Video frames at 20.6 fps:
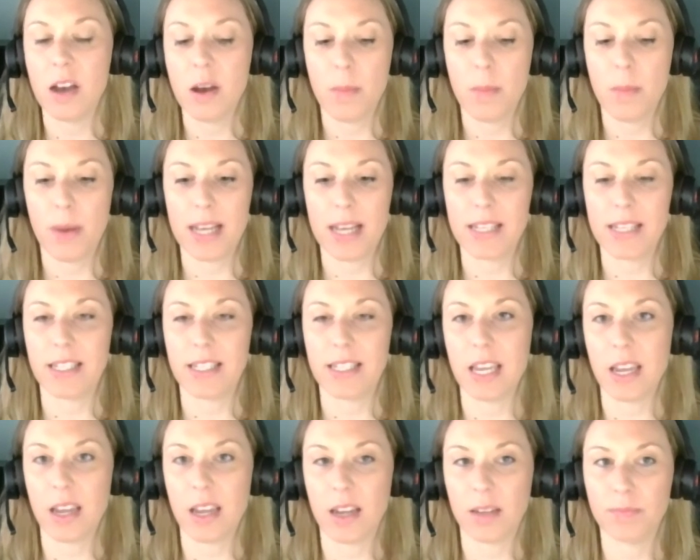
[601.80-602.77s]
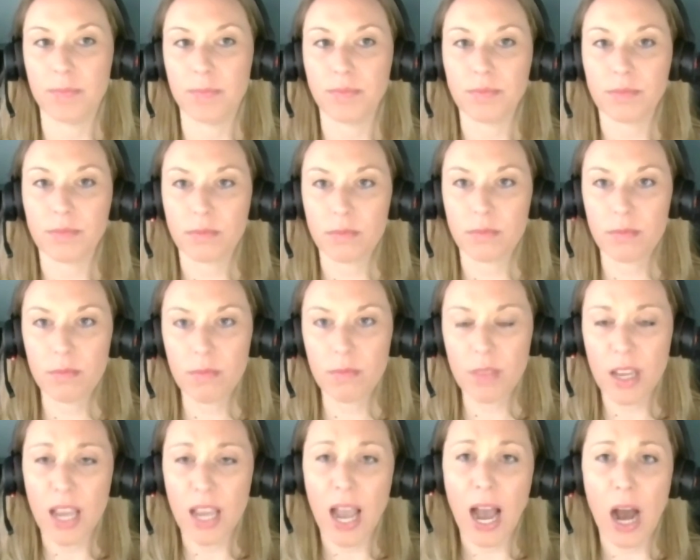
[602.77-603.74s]
by seeing
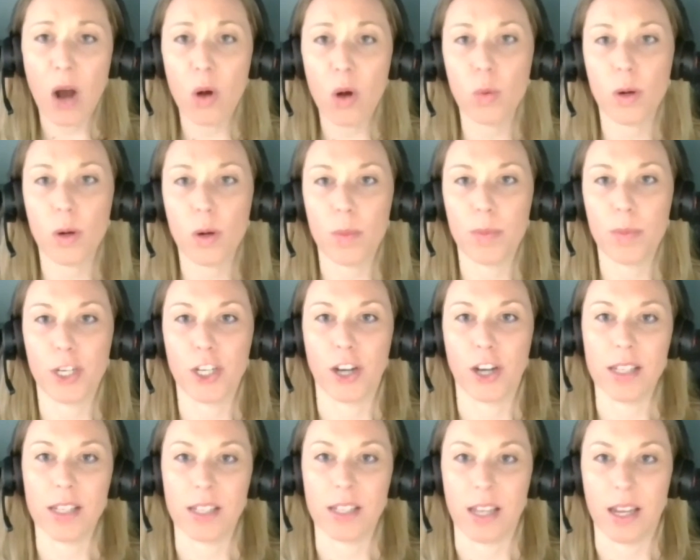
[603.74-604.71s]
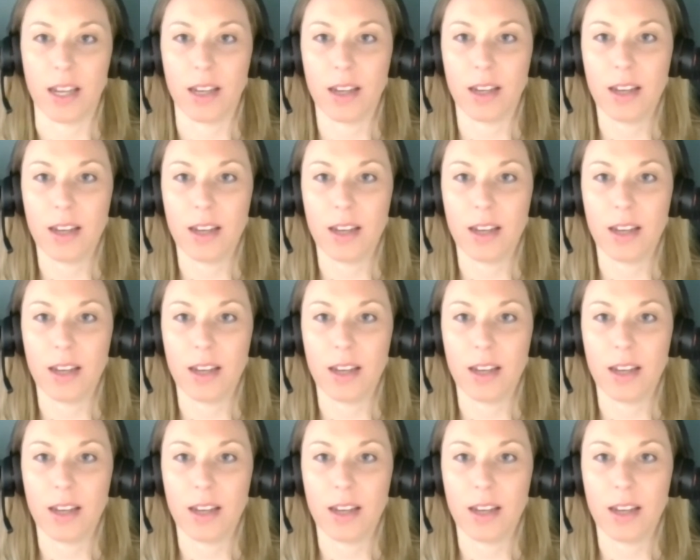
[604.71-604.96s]
how we're progressing,